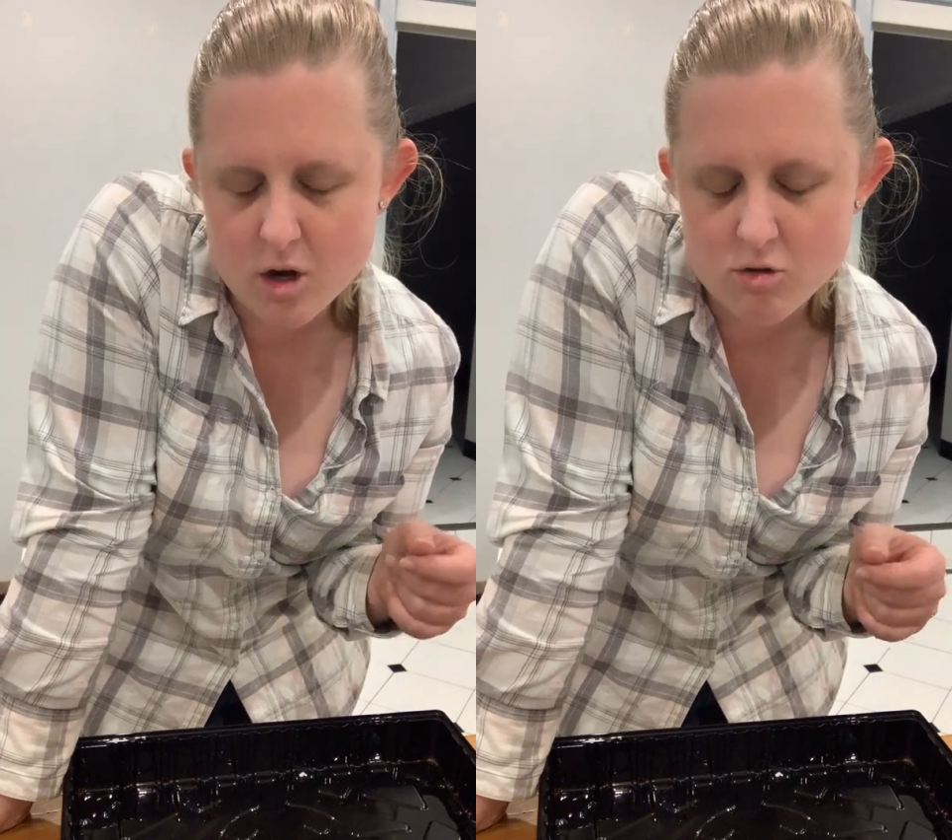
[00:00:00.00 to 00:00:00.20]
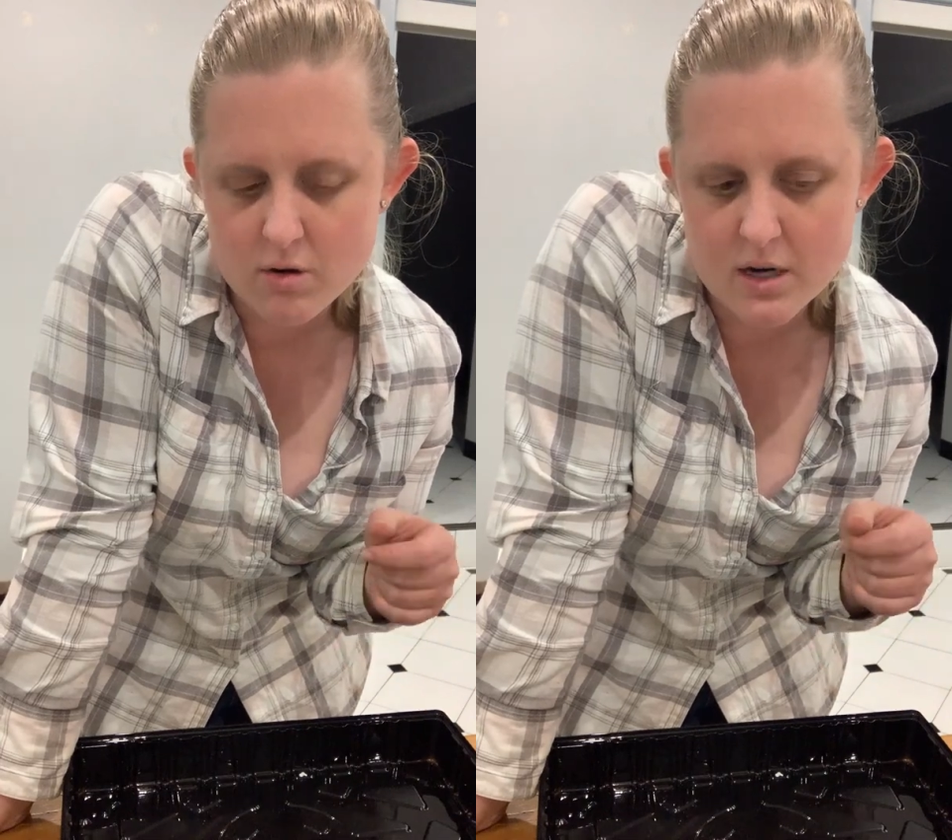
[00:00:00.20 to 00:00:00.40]

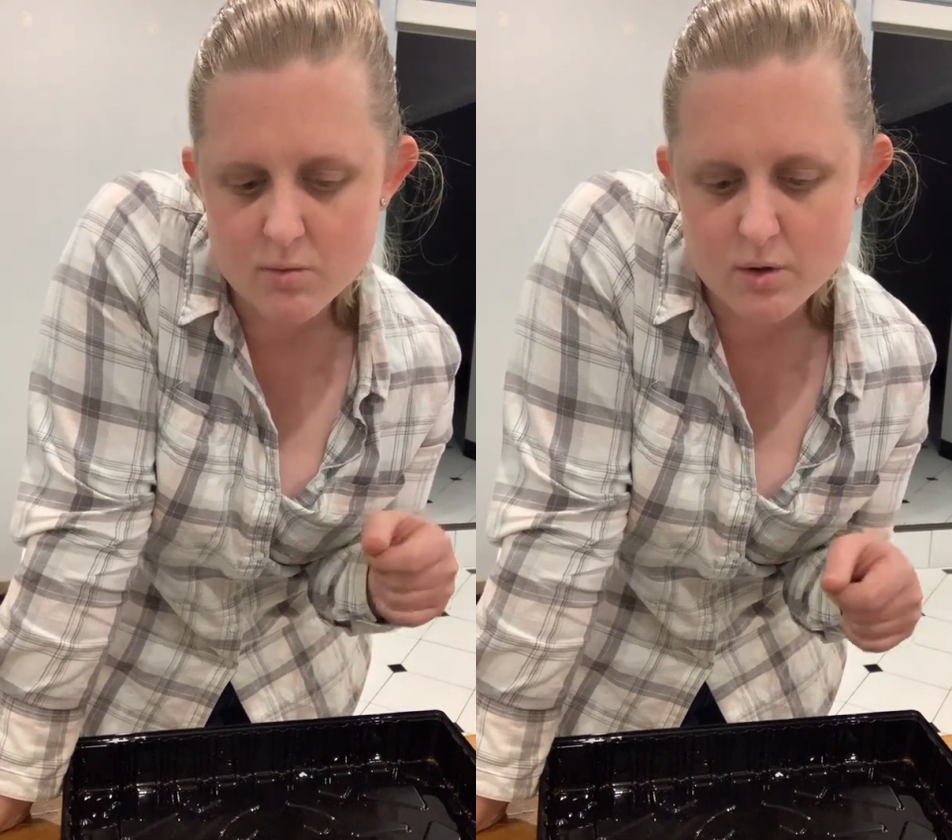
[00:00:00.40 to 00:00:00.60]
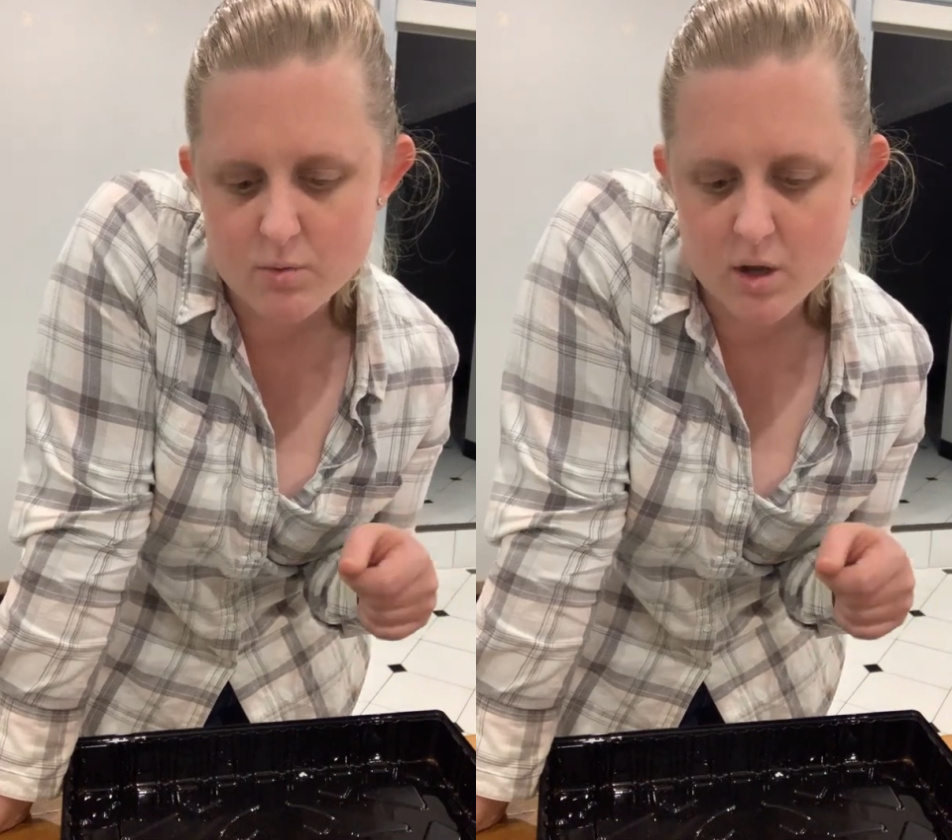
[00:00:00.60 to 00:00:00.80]
agree
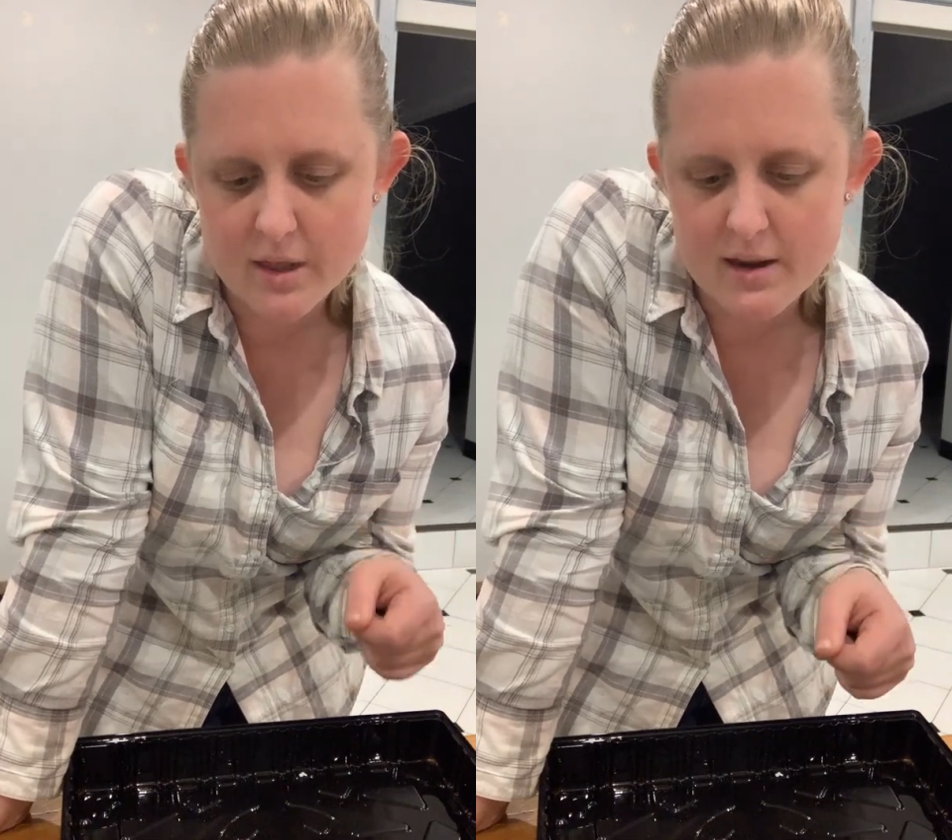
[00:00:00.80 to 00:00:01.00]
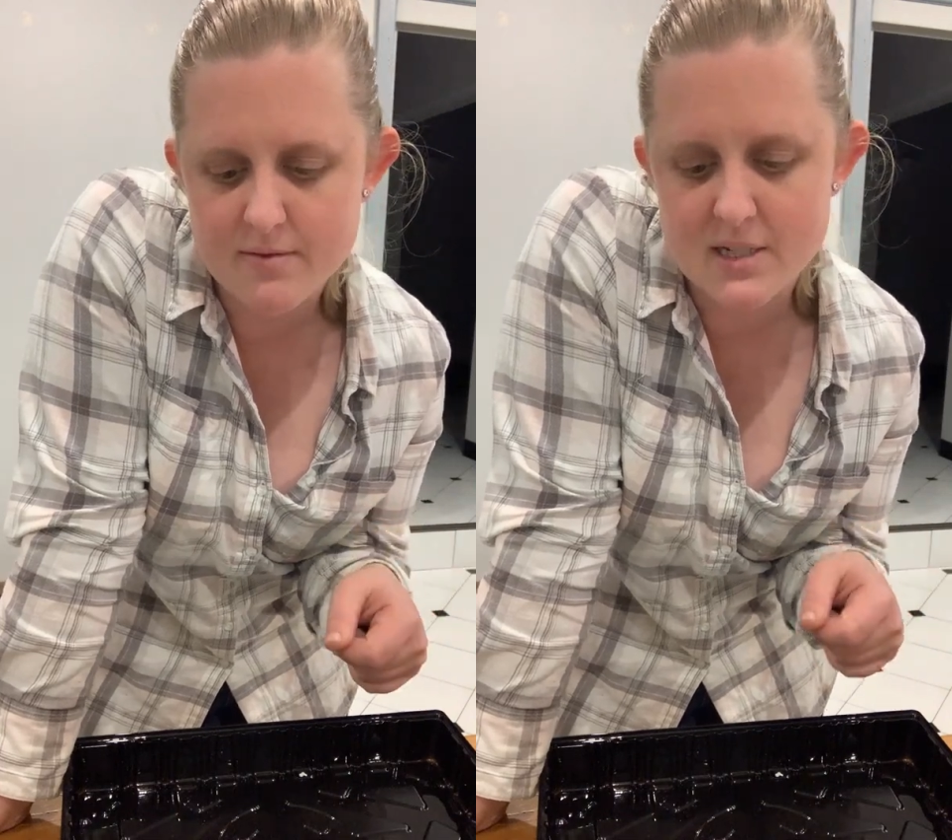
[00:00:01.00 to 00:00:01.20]
with what
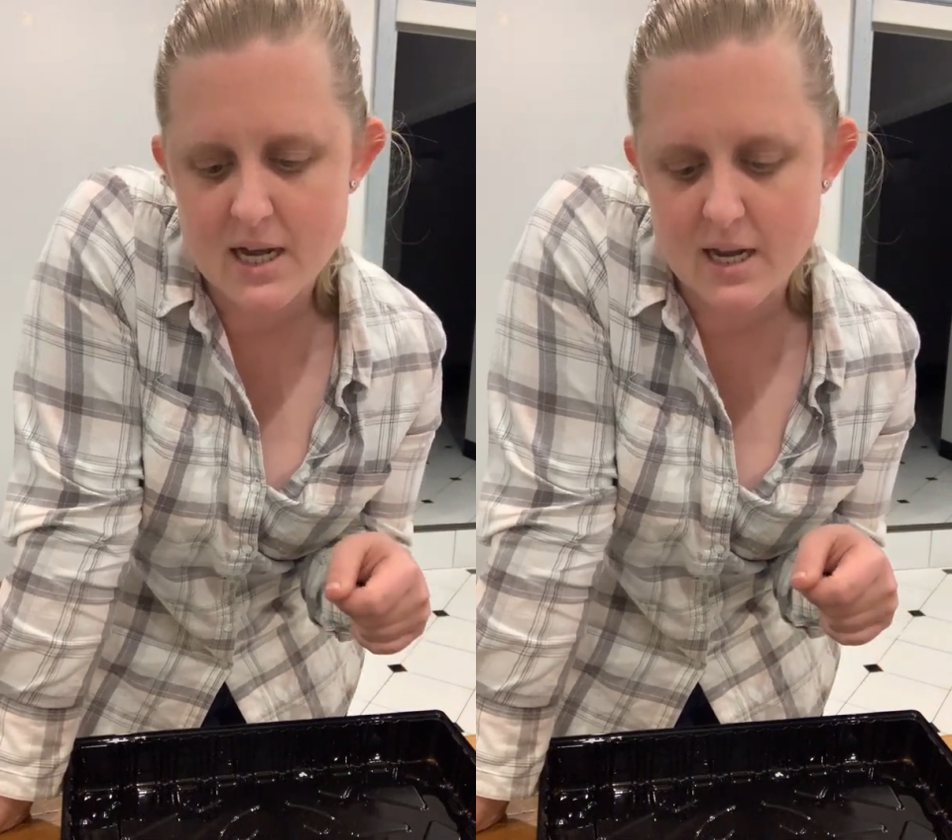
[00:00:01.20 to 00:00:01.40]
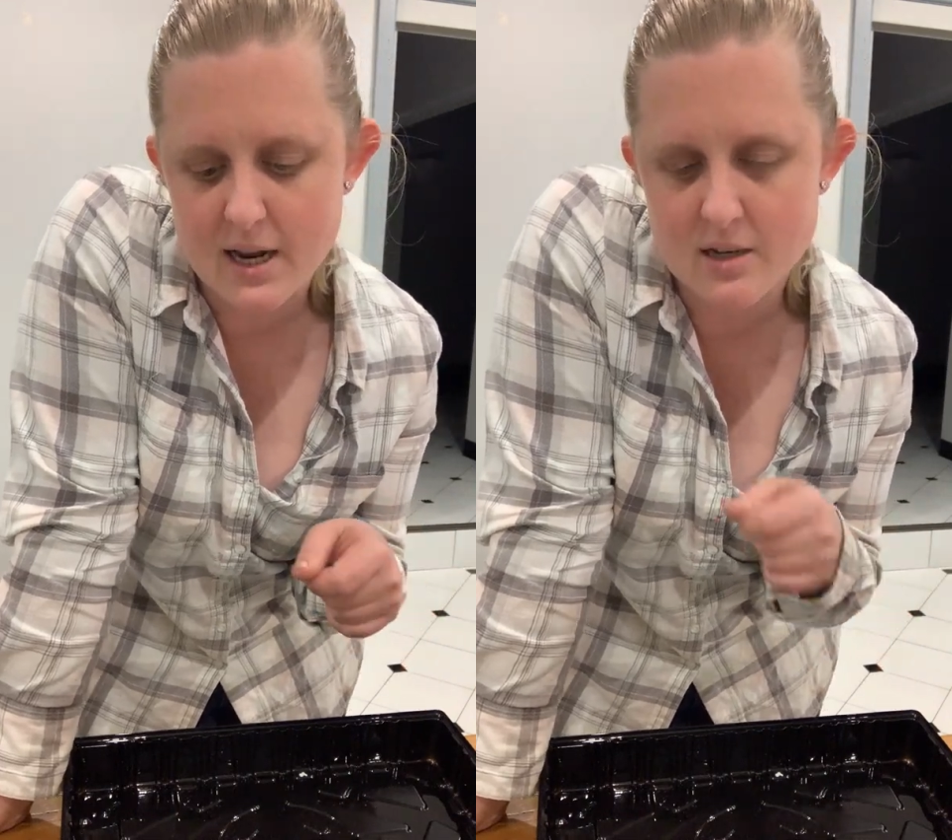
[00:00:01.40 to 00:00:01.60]
they've done.